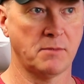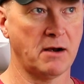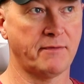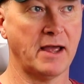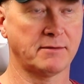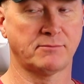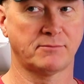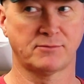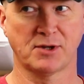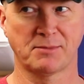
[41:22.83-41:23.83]
Matter of
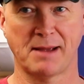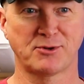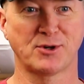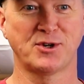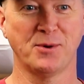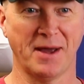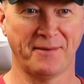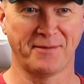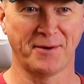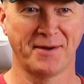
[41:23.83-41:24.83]
fact, sometimes they're too
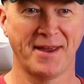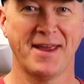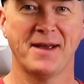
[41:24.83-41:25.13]
helpful.